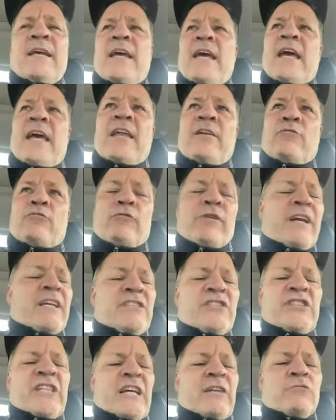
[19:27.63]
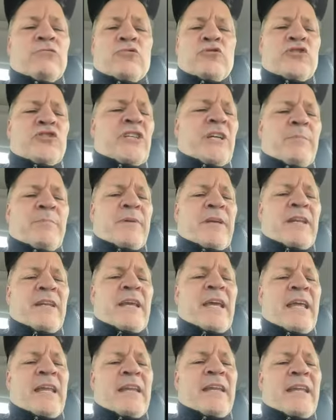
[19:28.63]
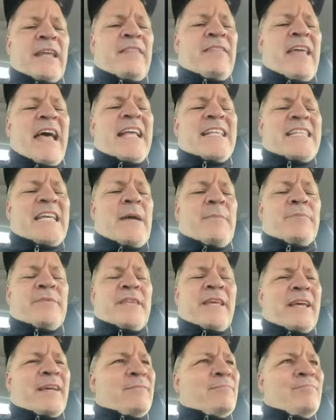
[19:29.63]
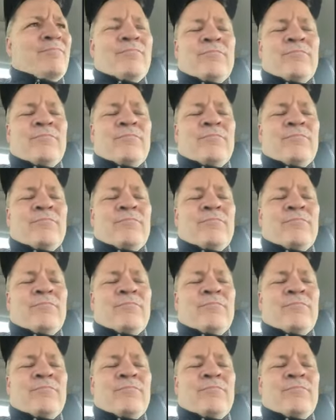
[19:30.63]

and ring generalship and that type of thing,